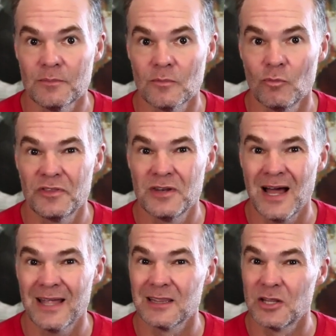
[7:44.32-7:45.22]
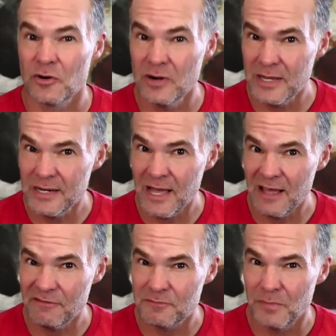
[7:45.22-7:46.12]
with not learning
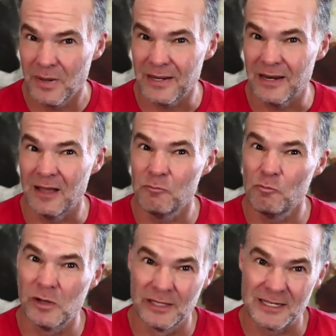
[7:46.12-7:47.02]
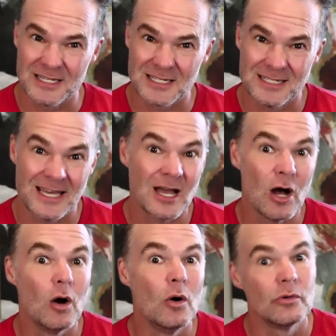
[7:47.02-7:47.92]
enough, but an unwillingness to take
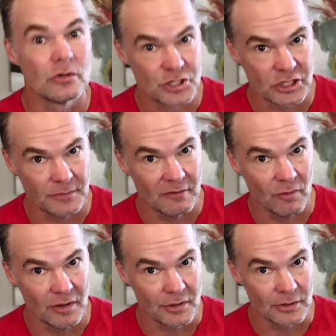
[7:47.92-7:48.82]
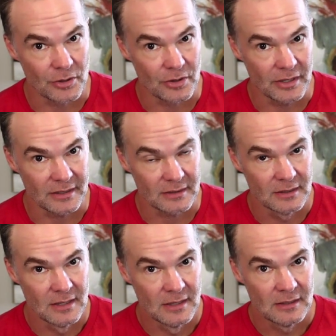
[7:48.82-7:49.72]
ownership of what they're learning.
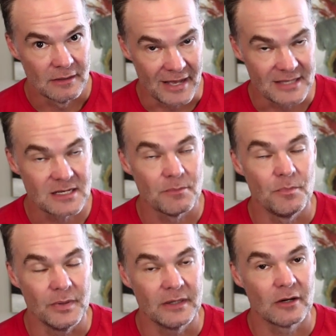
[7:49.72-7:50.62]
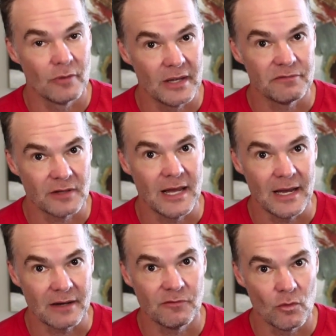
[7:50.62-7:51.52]
That's a big red
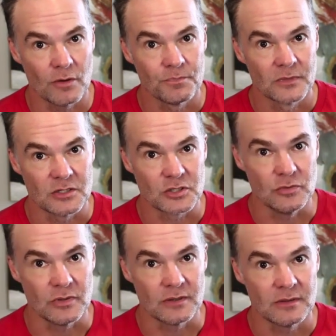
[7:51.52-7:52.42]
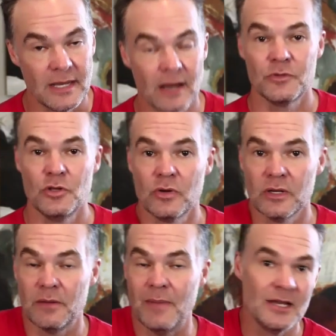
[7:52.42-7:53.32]
flag for a student. Now, you can
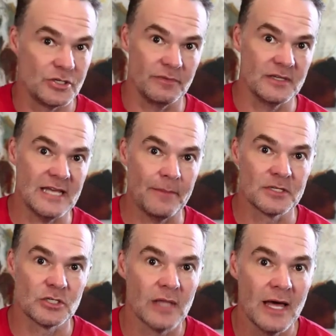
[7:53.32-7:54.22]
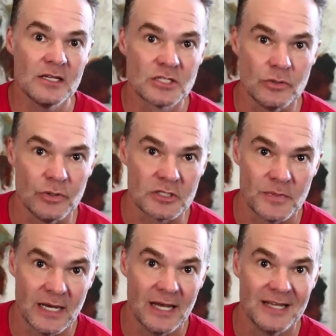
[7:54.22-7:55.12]
imagine this happens to a lot of students
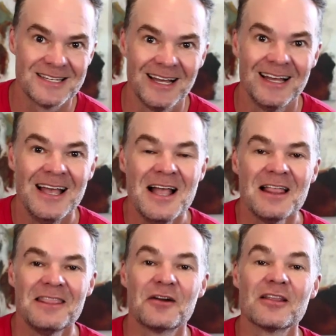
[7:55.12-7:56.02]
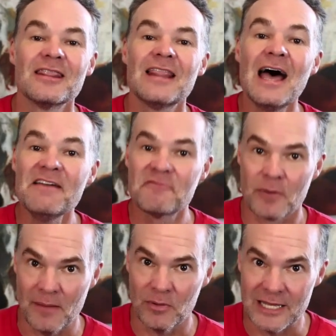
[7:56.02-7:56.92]
because their life
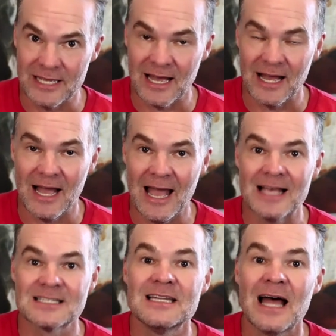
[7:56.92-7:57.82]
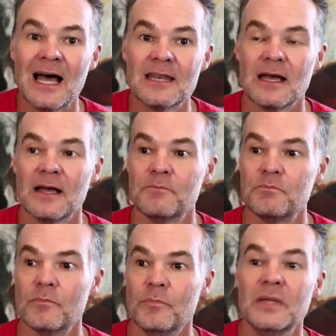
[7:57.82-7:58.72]
probably has not
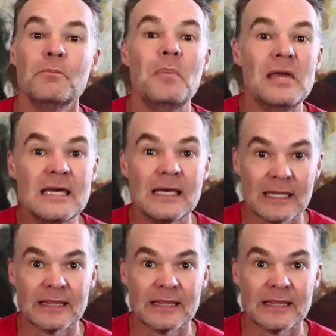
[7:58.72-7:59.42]
been being